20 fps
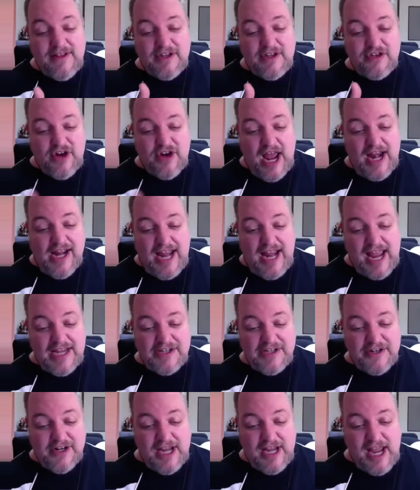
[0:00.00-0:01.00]

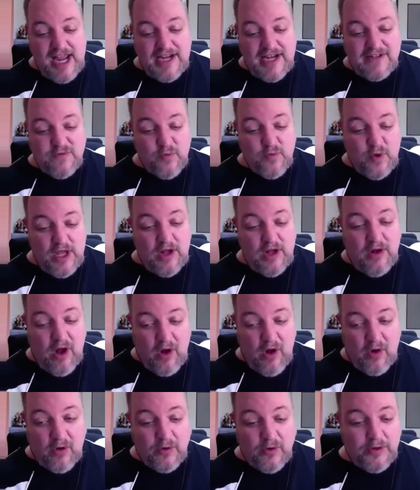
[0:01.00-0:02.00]
Stratocaster case will
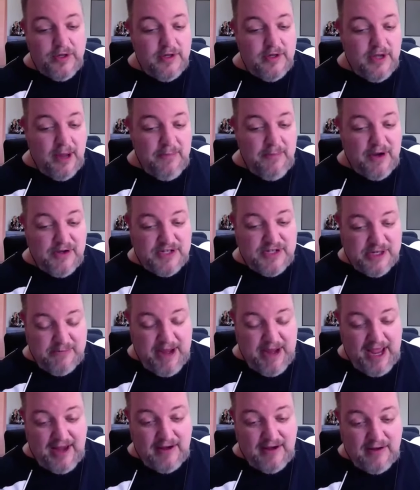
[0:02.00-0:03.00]
hold a Music
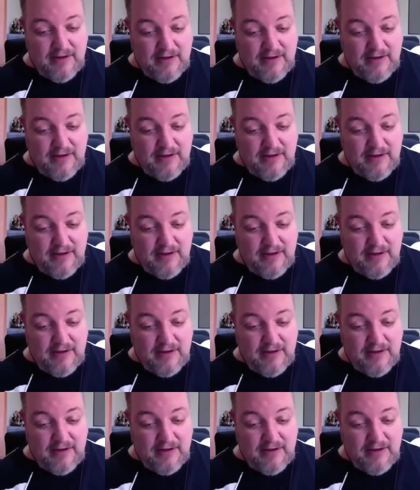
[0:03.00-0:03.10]
Man.